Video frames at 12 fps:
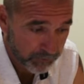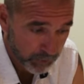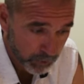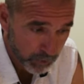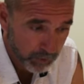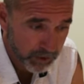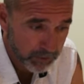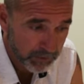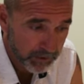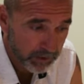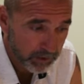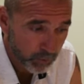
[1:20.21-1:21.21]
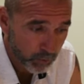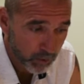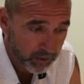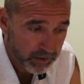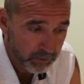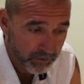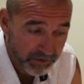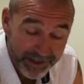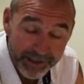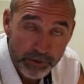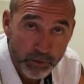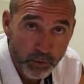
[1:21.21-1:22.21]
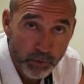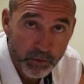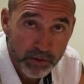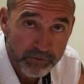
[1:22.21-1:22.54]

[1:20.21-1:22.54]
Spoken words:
You're going to be working with einkorn